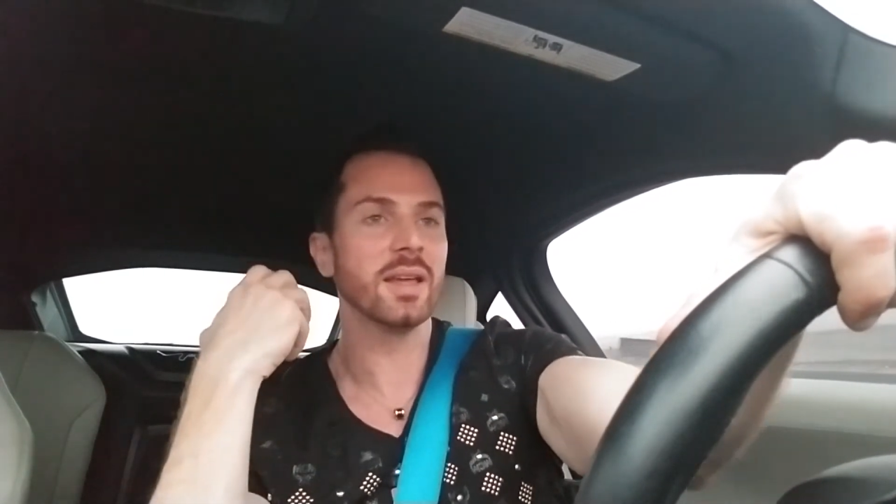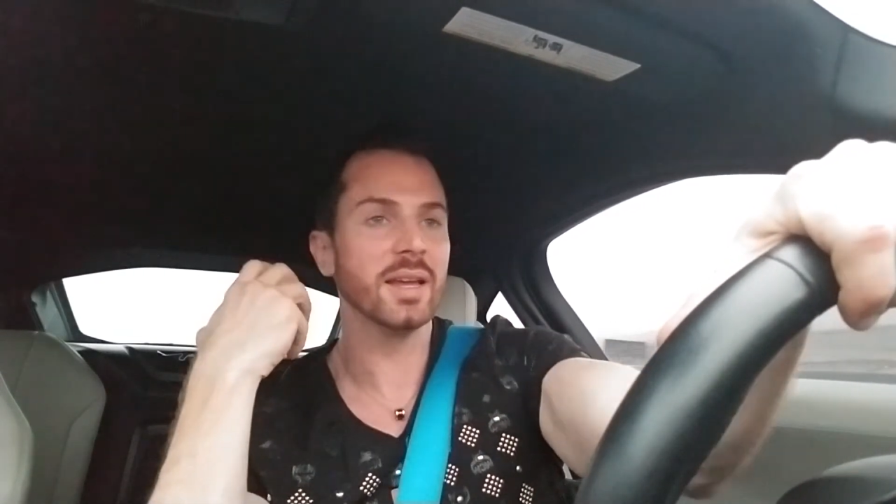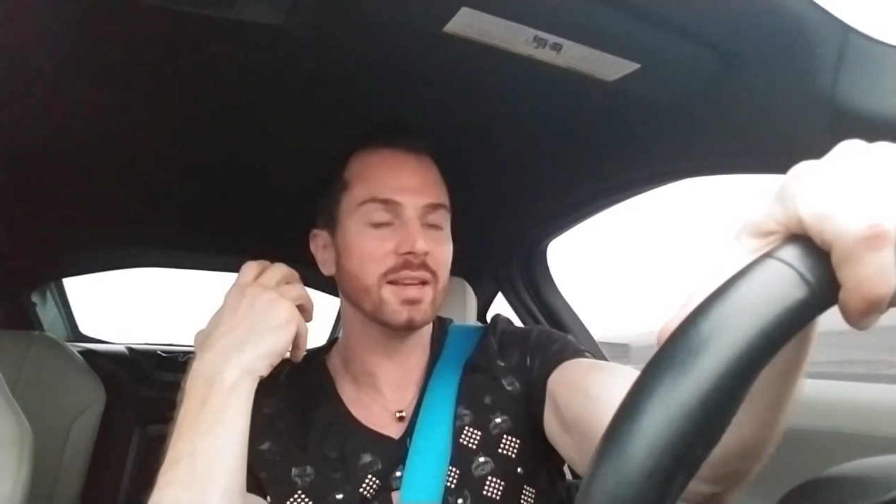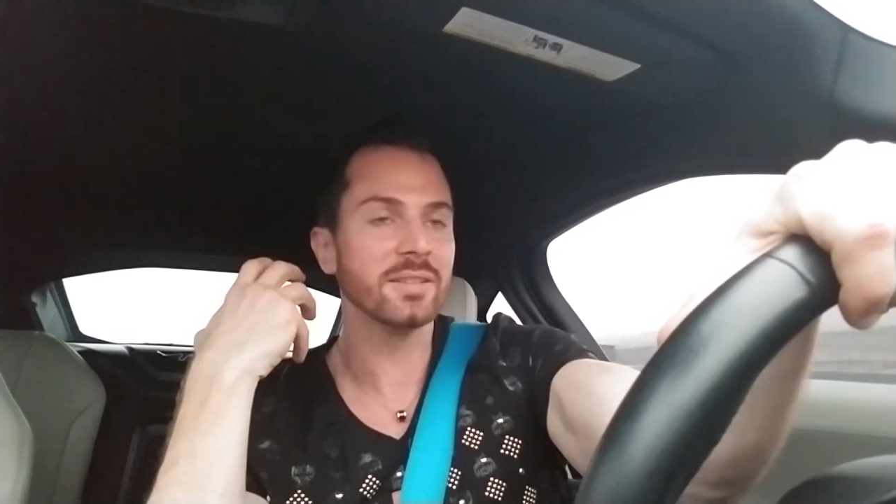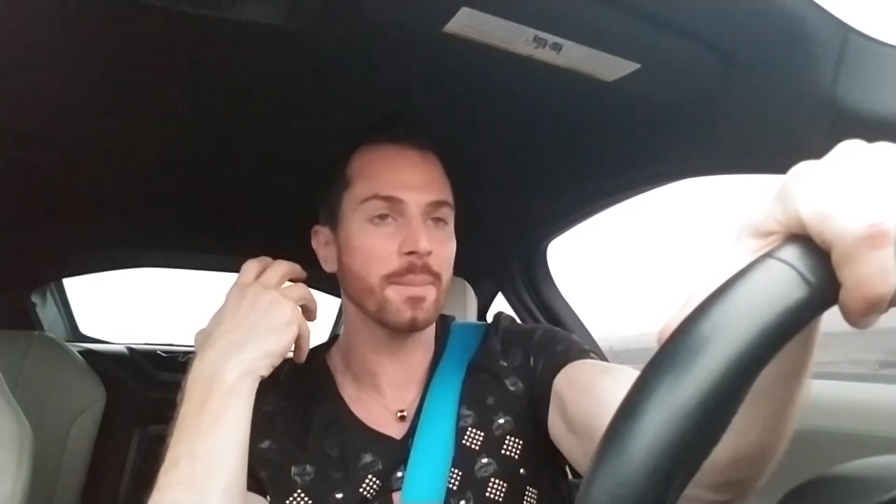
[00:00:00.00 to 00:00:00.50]

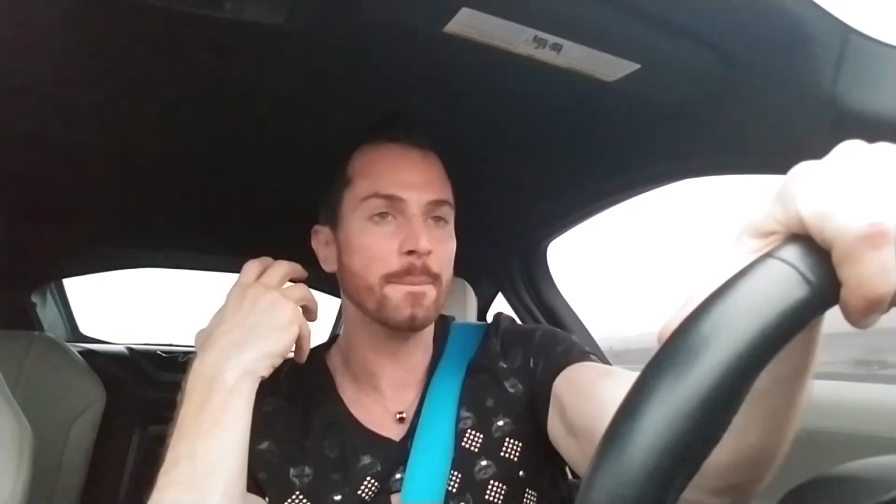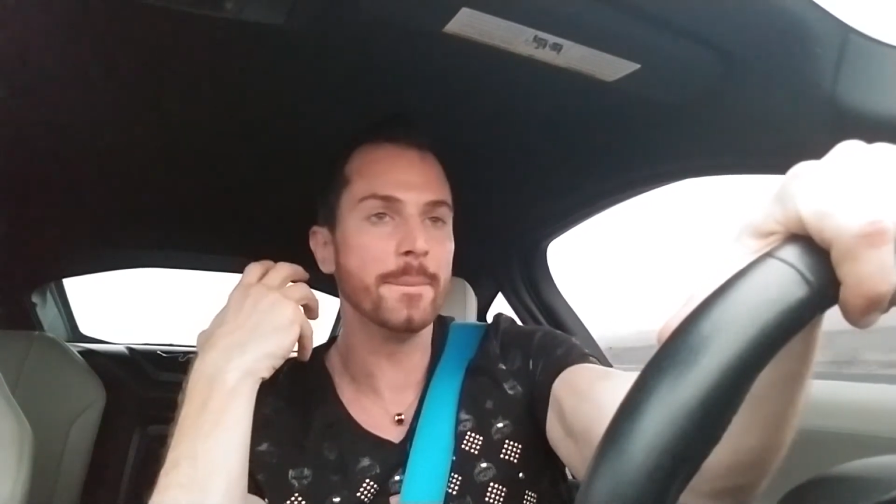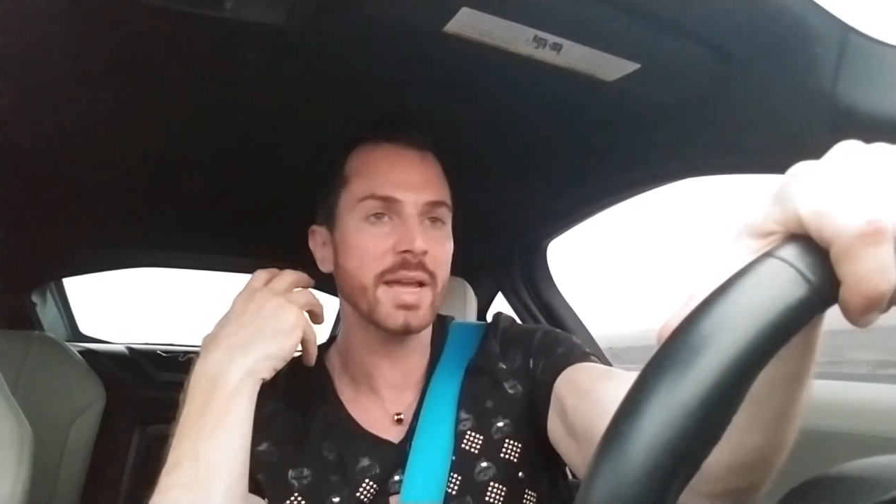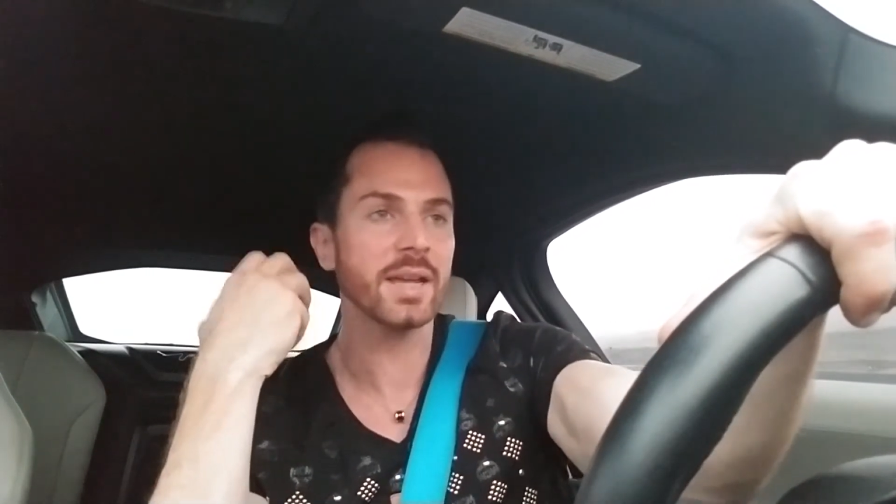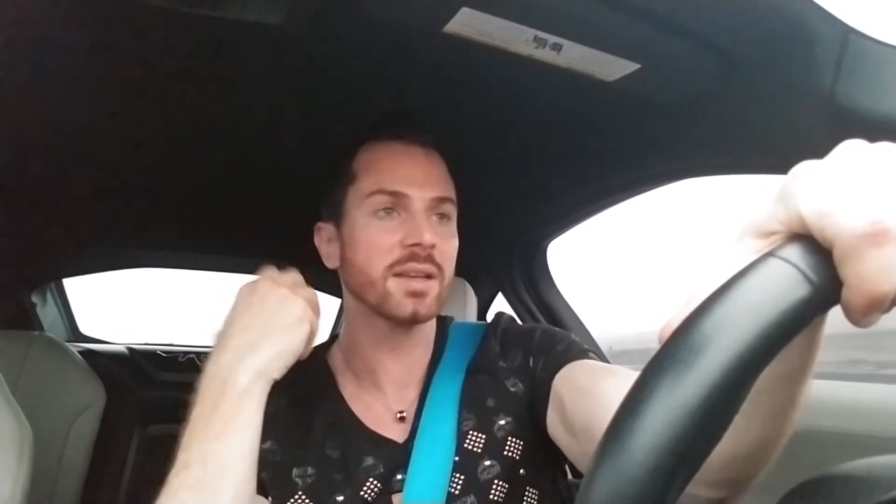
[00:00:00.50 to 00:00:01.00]
It is a
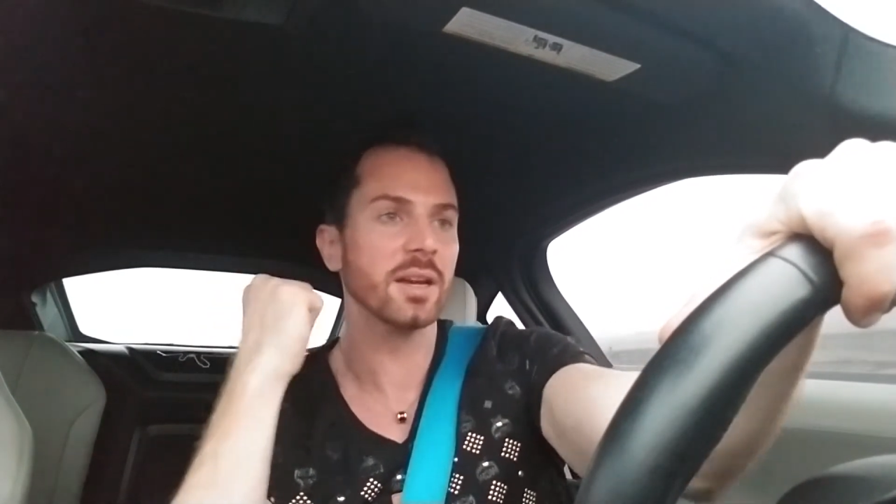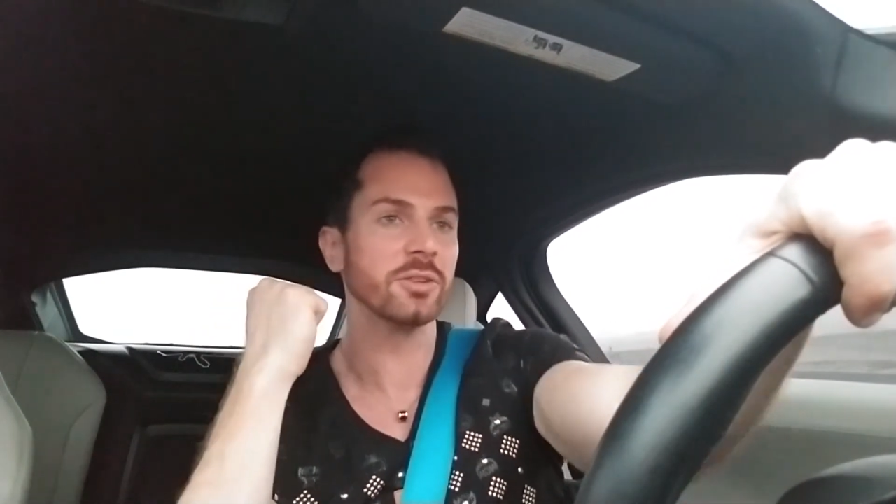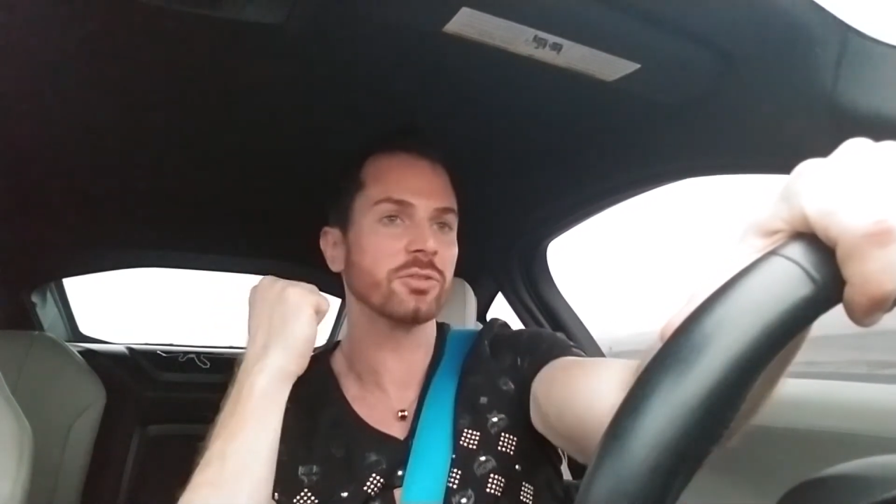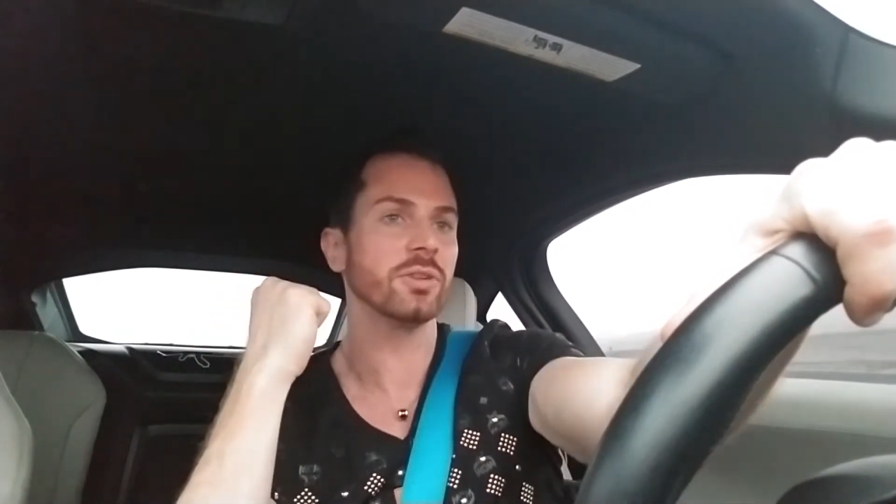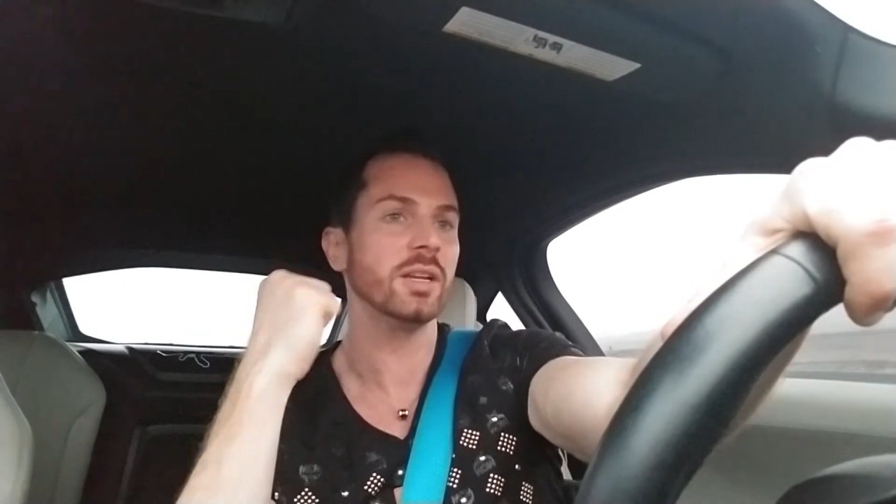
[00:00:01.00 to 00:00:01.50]
big
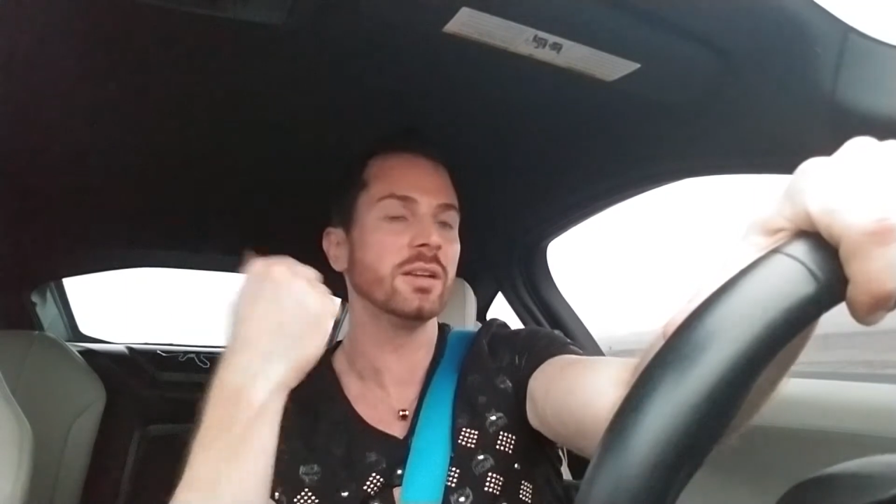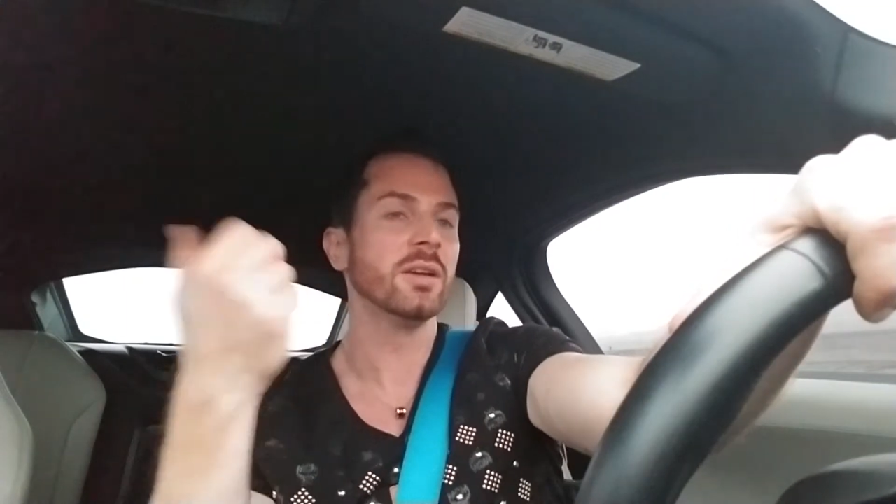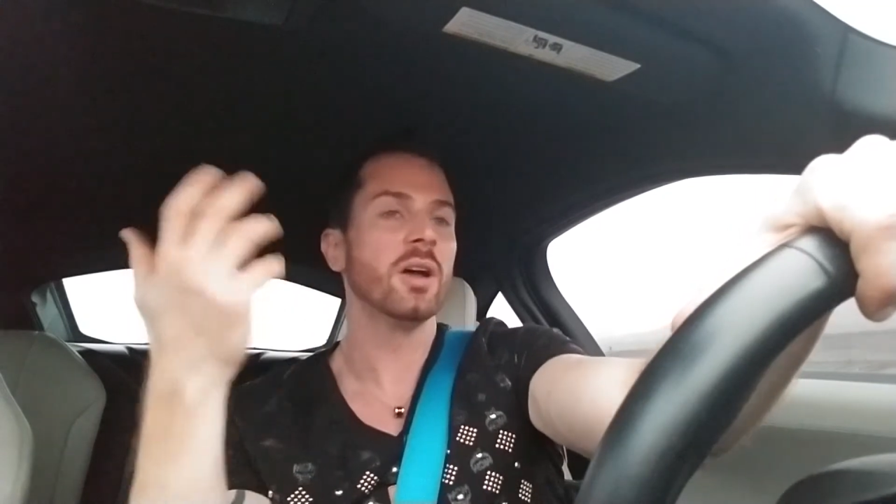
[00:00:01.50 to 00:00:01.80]
country,